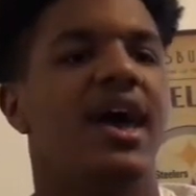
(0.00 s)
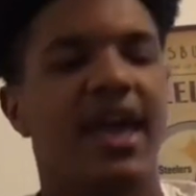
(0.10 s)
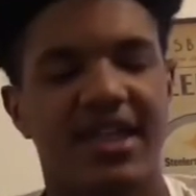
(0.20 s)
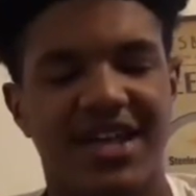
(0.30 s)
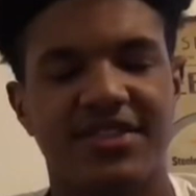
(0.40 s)

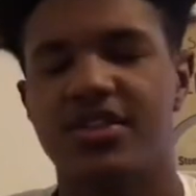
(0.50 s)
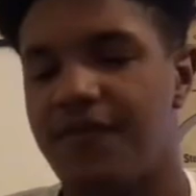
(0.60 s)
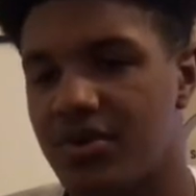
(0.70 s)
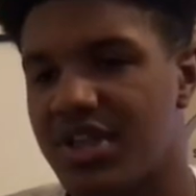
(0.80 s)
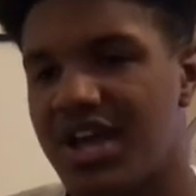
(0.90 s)
And I think
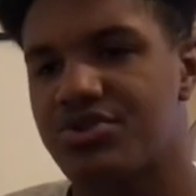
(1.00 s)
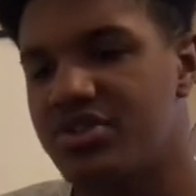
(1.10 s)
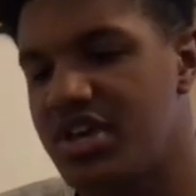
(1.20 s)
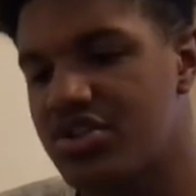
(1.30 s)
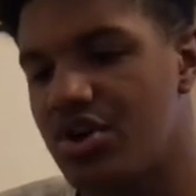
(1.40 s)
the 49ers are going
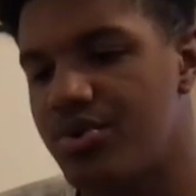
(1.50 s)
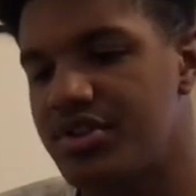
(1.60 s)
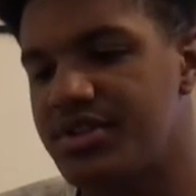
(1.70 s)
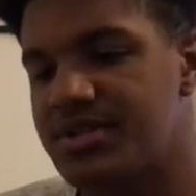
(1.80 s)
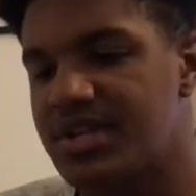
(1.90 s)
to end up
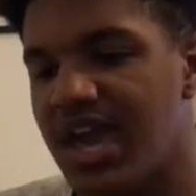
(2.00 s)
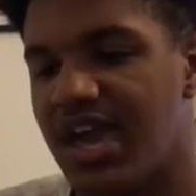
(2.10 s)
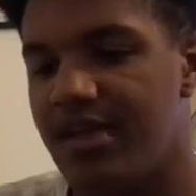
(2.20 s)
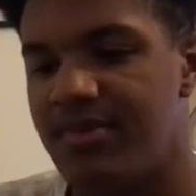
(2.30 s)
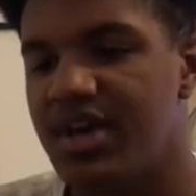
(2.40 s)
winning this
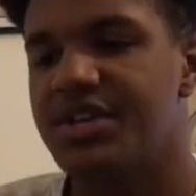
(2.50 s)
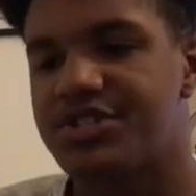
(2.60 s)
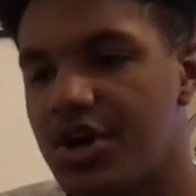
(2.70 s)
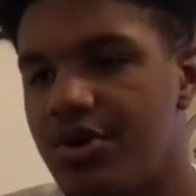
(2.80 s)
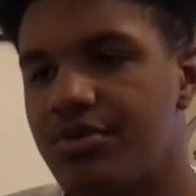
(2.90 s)
game.
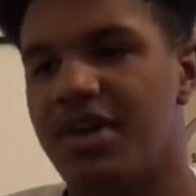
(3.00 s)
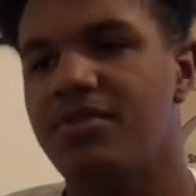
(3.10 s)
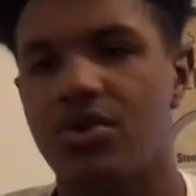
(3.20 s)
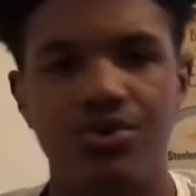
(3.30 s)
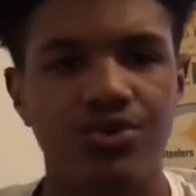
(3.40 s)
So let me
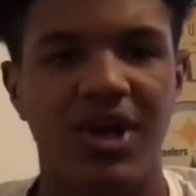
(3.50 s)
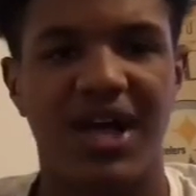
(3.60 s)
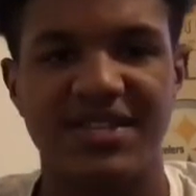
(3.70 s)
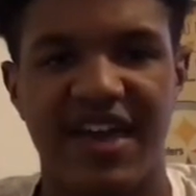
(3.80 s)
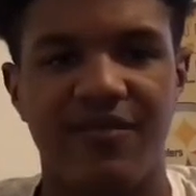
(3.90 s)
know who you
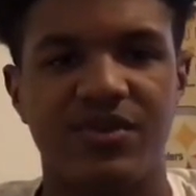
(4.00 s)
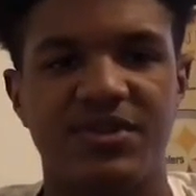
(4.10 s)
guys have winning